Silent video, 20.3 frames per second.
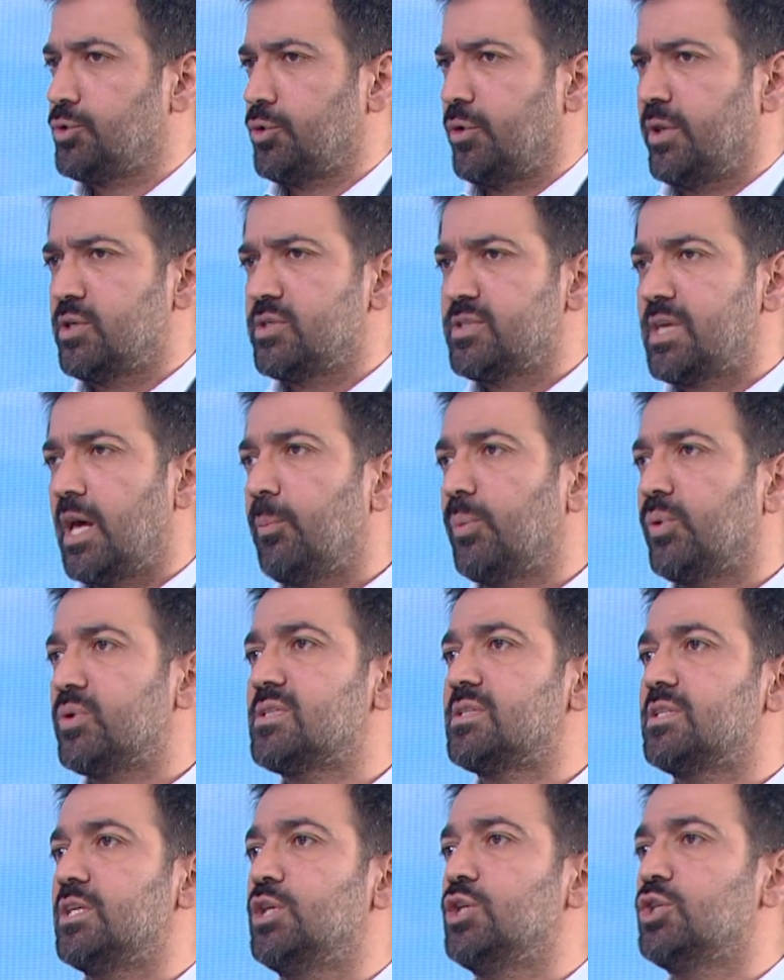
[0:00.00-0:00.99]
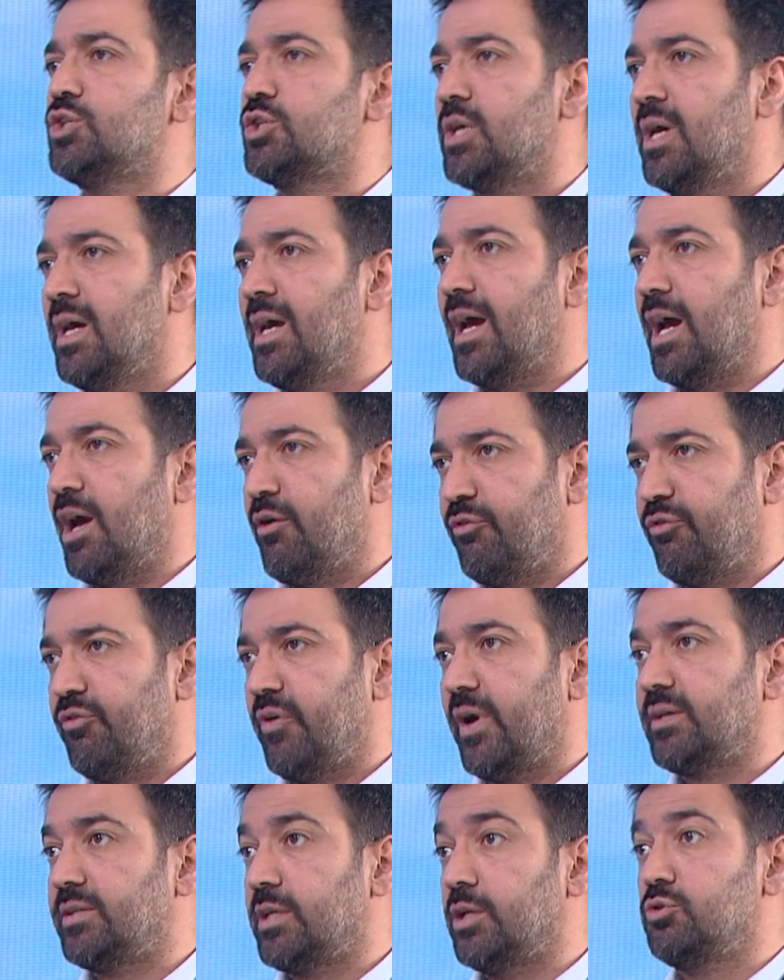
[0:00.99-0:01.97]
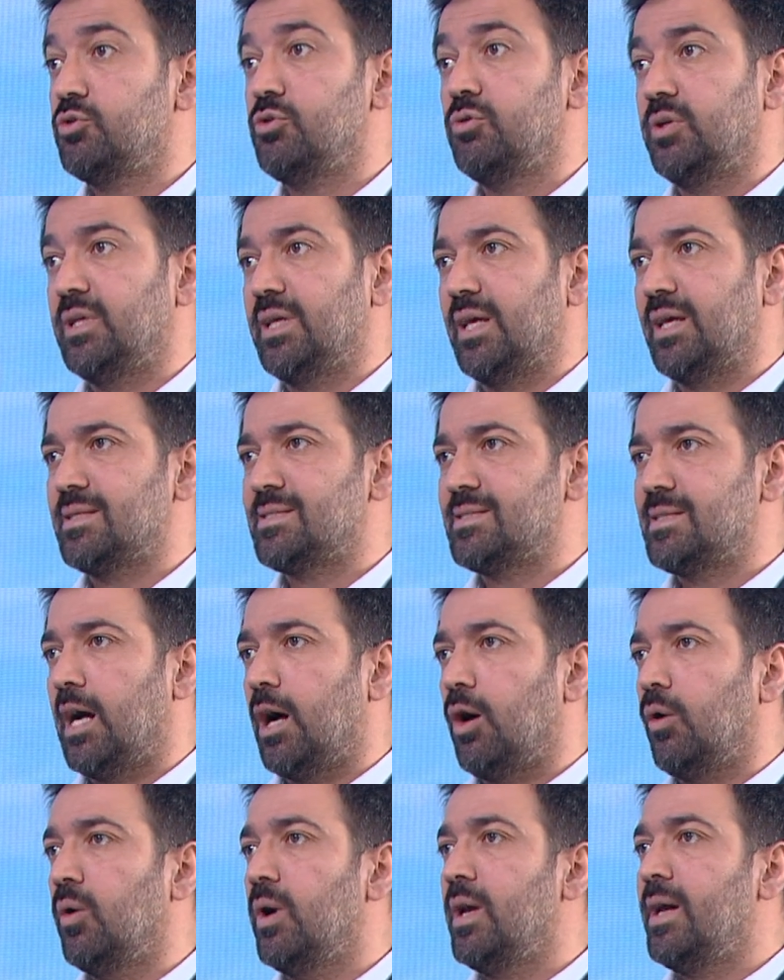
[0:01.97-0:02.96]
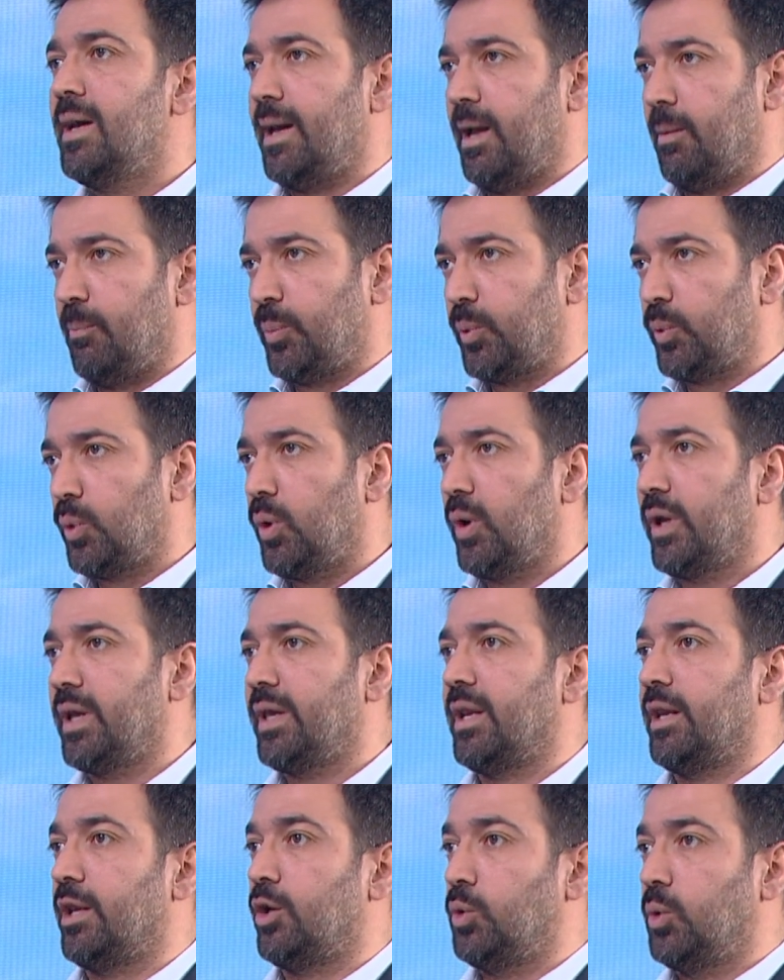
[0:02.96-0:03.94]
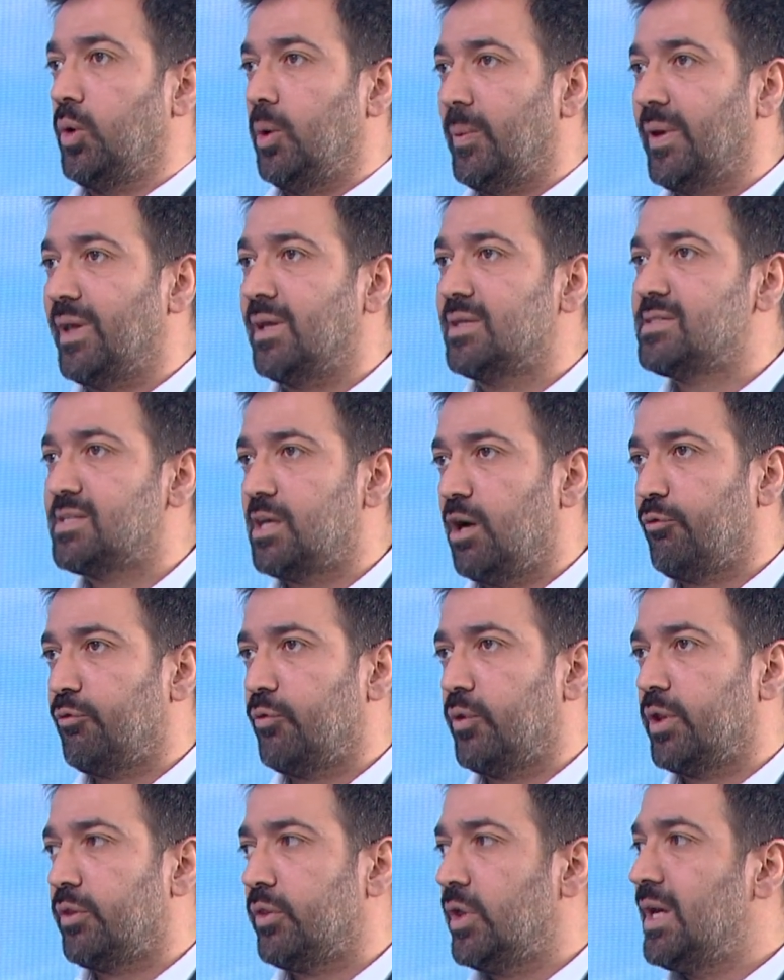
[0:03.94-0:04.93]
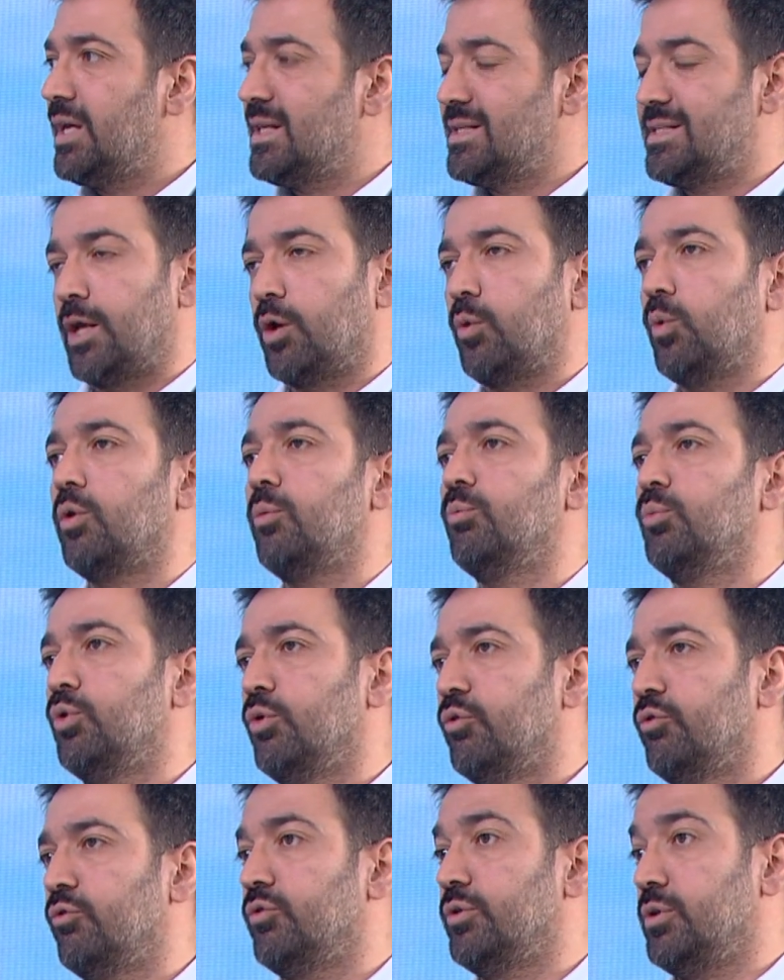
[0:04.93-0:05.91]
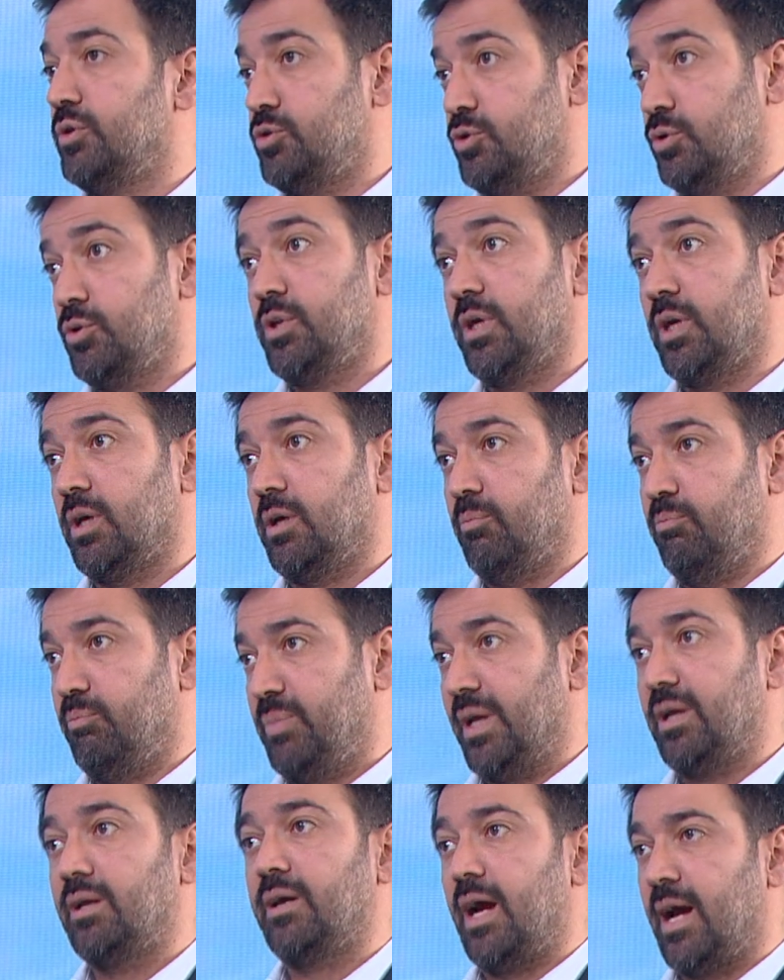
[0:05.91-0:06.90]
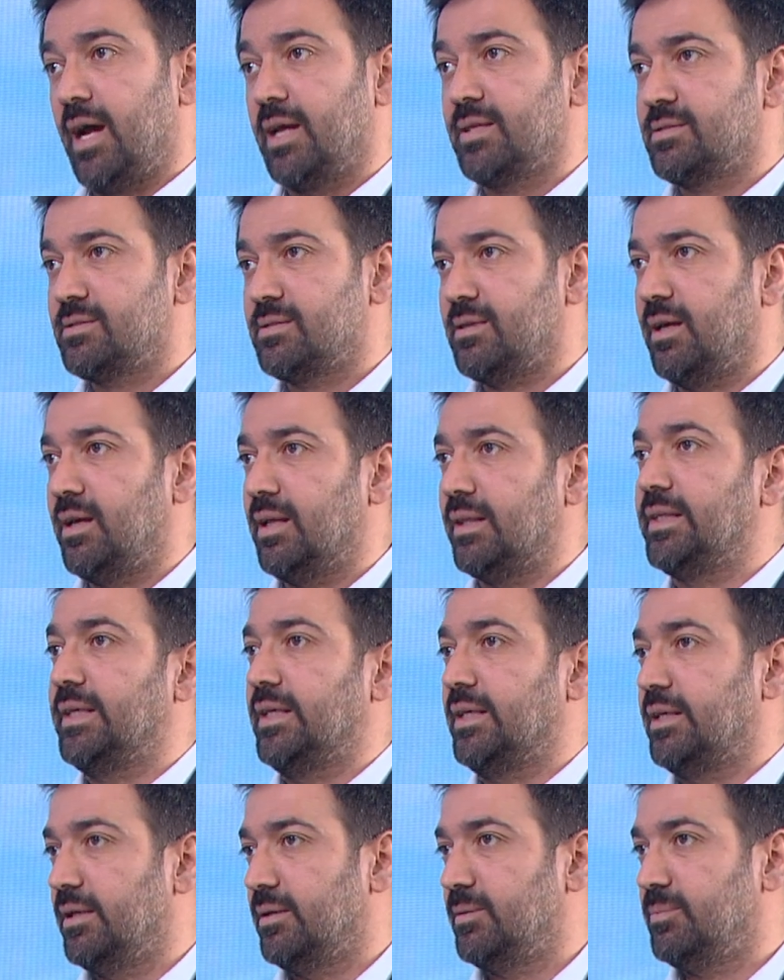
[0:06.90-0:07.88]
So there's that prestige effect that Turkey is now employing and equipping itself with that it will move to the big guys league.